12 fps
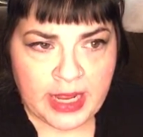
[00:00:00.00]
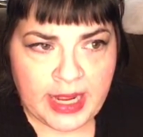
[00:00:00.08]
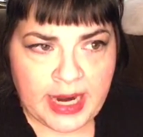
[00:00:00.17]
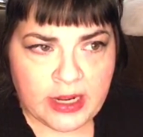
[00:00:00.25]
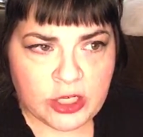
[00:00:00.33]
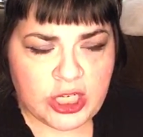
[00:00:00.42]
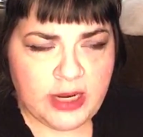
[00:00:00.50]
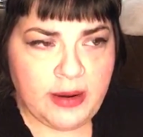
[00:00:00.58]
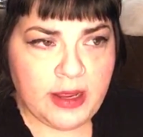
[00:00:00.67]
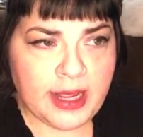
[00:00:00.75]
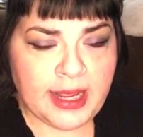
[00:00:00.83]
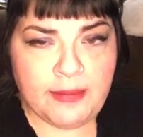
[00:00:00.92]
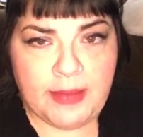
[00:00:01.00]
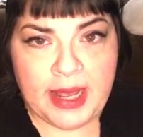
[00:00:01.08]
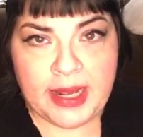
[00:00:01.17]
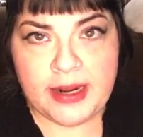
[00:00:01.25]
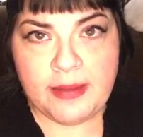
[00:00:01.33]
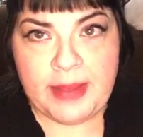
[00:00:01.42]
and how she had
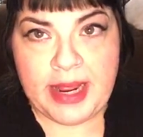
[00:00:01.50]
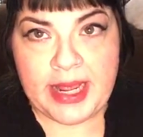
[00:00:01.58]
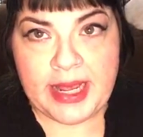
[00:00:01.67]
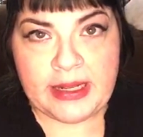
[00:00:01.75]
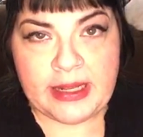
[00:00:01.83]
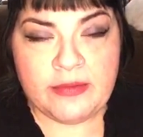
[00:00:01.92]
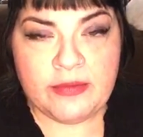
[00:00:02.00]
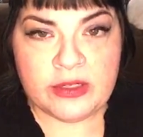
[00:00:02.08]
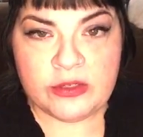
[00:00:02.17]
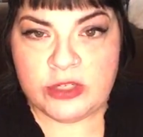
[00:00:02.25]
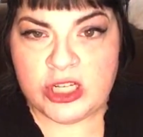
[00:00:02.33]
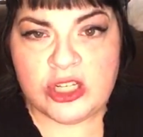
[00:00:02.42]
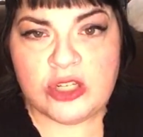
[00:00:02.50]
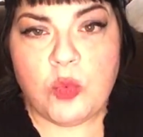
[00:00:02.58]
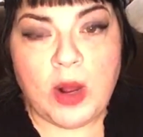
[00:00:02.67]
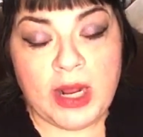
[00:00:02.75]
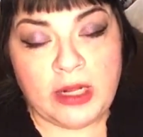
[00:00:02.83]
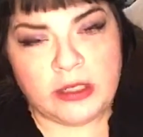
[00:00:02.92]
met a man that was just
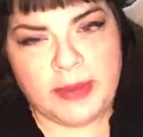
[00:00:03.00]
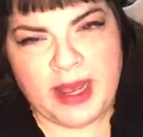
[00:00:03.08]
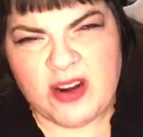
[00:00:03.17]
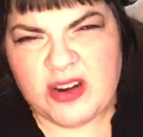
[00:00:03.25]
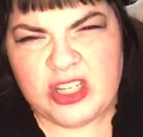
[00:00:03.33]
wild about her.